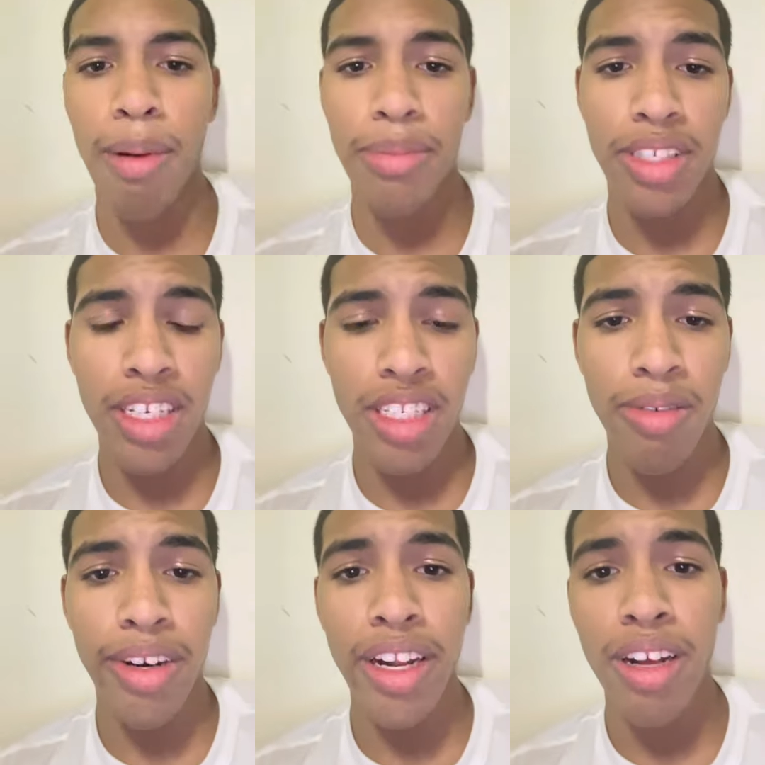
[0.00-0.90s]
I'm 16
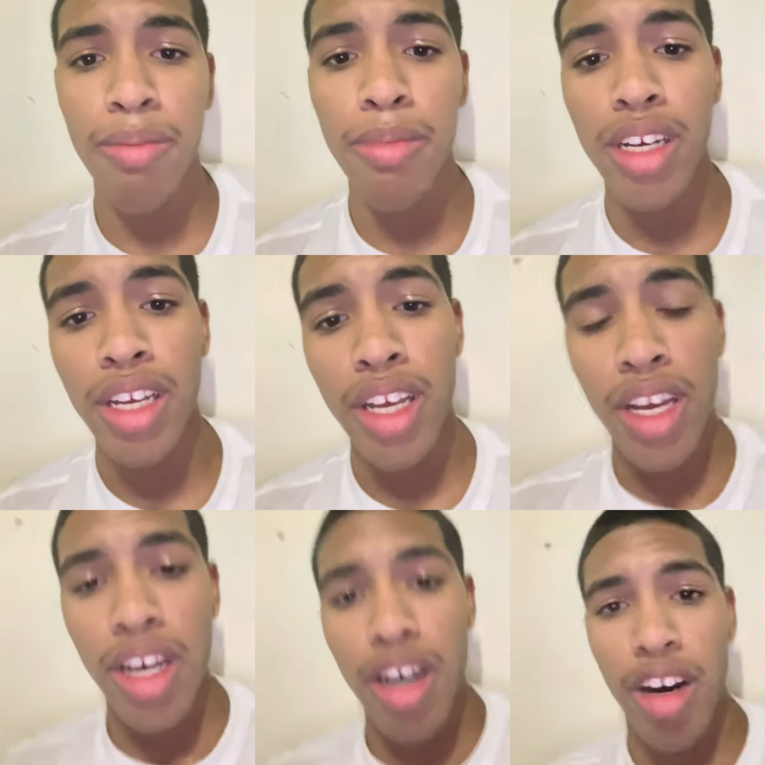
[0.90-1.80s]
right now, but
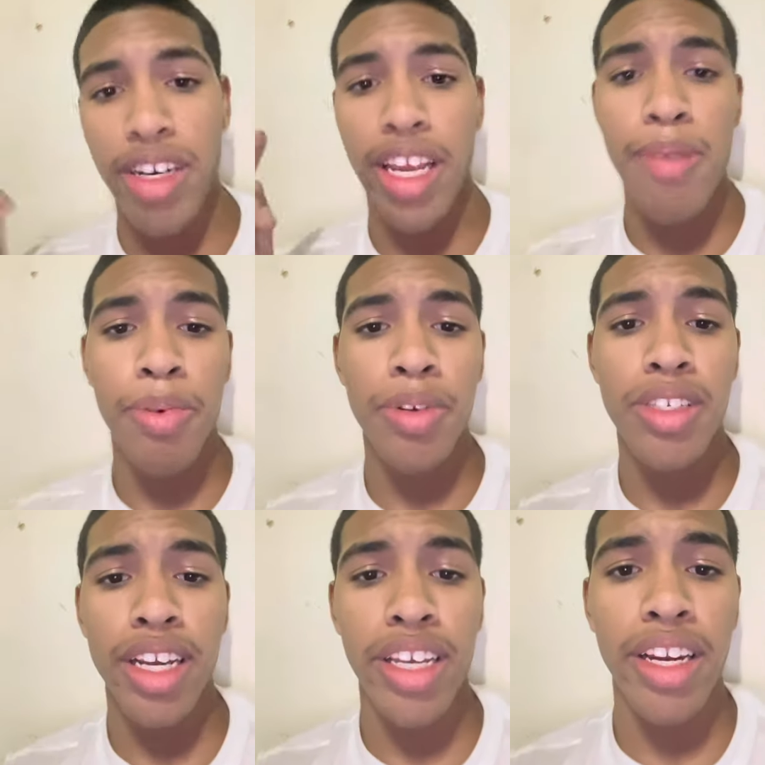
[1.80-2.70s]
on April
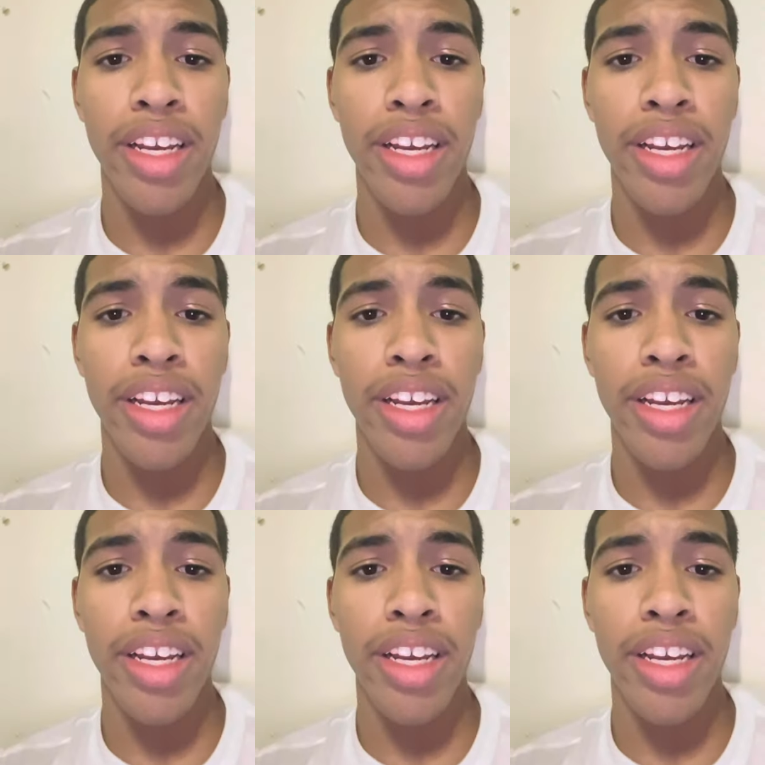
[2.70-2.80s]
2nd,